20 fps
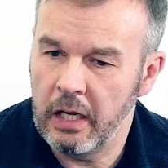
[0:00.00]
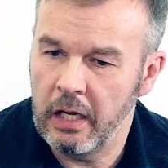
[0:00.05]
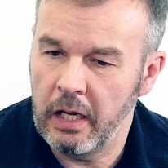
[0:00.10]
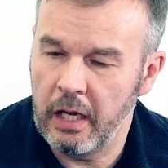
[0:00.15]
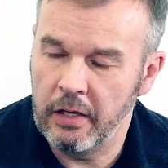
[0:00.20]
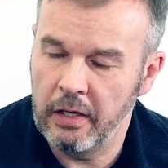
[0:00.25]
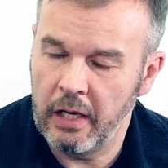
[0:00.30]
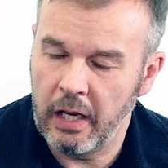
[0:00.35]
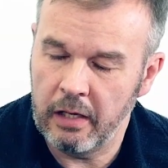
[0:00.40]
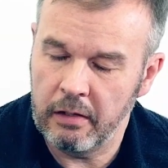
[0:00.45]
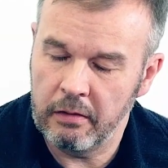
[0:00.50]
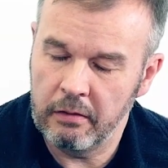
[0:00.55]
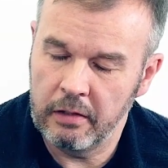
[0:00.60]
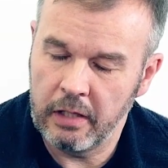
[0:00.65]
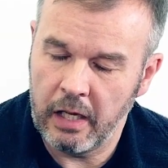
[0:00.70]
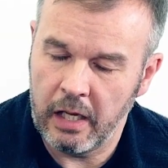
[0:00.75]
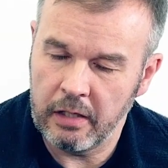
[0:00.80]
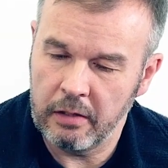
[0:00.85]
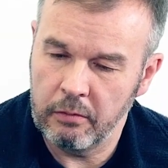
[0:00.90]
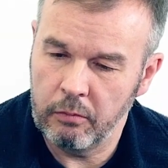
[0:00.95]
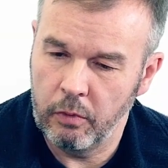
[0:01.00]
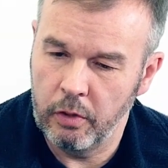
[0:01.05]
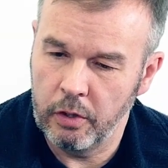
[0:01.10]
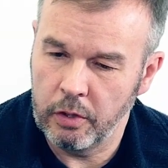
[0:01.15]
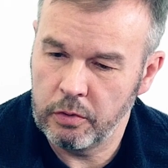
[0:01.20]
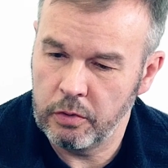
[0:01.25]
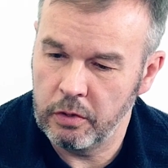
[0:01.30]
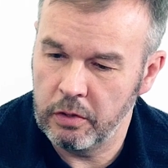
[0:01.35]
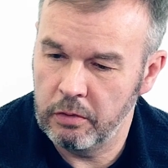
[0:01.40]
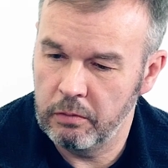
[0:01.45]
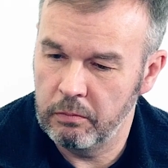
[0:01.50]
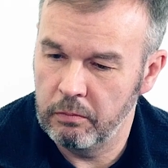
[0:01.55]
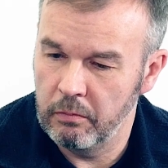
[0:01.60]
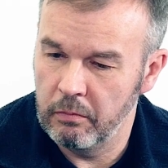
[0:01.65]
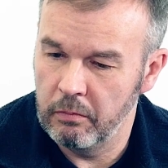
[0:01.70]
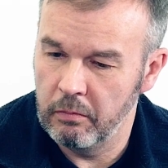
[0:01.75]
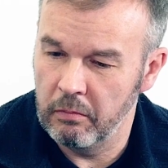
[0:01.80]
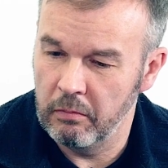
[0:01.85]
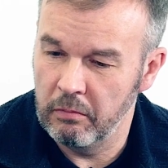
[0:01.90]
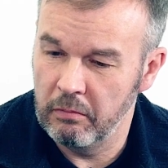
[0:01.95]
And that works with
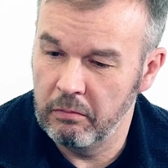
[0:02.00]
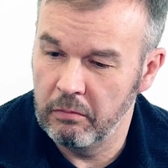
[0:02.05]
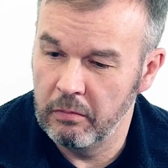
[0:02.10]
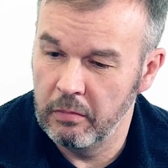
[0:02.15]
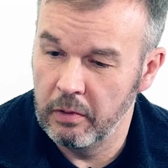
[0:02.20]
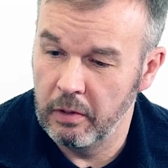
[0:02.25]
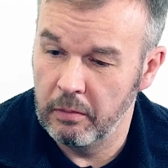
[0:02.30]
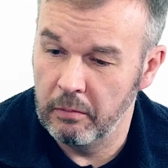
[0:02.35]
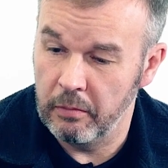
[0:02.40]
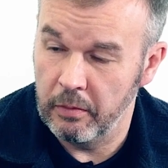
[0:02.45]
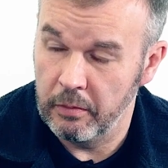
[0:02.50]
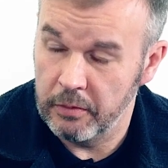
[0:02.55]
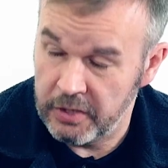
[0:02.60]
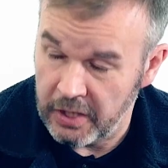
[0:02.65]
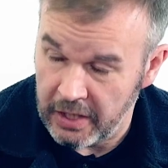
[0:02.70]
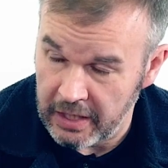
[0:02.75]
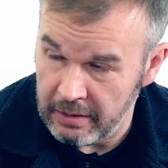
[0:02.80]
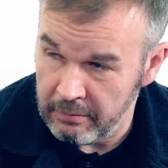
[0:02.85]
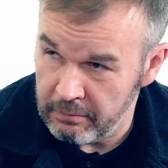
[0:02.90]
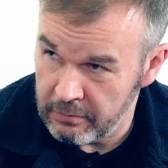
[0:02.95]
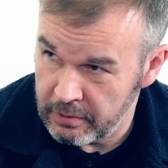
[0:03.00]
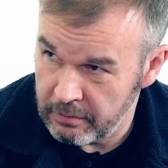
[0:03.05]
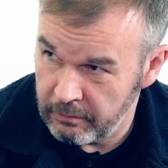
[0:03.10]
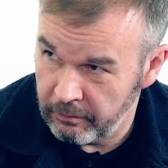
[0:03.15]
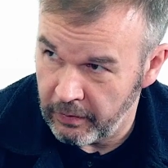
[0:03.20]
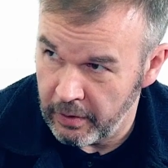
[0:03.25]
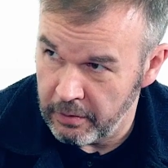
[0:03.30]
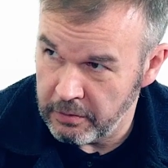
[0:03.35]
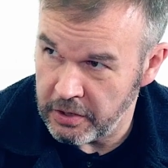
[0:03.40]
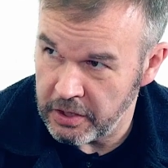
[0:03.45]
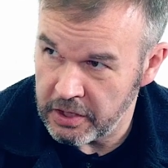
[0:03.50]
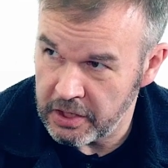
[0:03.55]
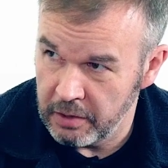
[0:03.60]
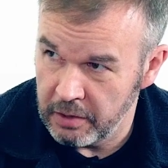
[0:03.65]
Teams phone system?